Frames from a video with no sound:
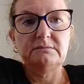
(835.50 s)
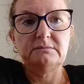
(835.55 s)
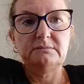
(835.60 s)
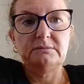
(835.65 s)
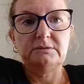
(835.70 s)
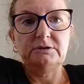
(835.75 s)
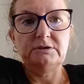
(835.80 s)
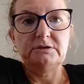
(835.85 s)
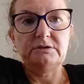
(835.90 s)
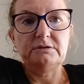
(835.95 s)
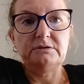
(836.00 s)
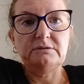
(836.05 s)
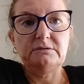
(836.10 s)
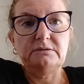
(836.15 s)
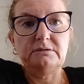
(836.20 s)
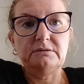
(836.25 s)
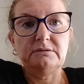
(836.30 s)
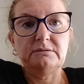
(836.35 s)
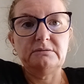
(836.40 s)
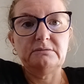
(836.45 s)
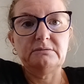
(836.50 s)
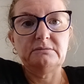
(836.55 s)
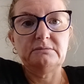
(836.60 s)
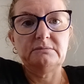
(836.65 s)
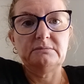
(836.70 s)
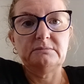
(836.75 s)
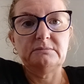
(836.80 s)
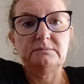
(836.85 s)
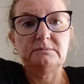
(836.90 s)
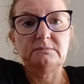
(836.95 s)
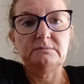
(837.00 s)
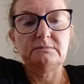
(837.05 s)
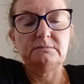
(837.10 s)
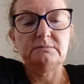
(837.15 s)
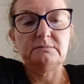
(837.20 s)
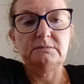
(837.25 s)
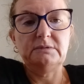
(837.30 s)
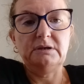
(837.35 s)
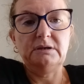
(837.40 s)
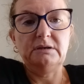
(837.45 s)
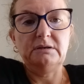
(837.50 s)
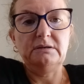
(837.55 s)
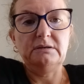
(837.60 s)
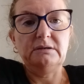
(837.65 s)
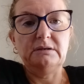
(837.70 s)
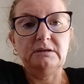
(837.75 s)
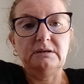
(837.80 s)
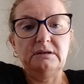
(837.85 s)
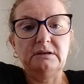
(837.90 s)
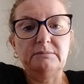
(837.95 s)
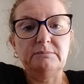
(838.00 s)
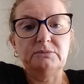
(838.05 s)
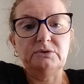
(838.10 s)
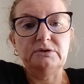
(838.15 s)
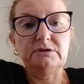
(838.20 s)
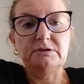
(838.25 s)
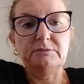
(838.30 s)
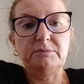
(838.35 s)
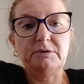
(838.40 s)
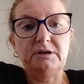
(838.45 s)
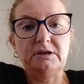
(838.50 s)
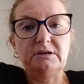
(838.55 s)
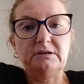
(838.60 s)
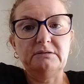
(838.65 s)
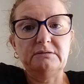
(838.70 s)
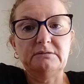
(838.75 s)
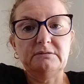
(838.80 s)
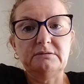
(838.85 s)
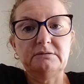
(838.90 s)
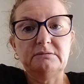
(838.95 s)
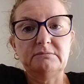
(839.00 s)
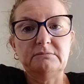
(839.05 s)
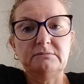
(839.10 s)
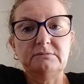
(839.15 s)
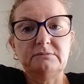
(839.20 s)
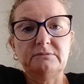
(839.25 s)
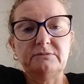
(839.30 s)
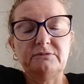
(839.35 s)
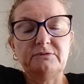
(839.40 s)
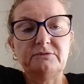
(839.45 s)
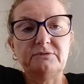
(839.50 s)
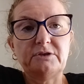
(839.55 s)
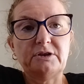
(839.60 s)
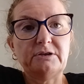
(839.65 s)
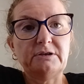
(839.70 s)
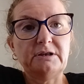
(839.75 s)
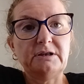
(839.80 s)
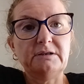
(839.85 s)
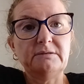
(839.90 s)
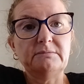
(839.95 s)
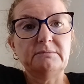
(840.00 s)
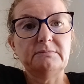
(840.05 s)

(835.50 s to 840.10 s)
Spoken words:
just he must have been very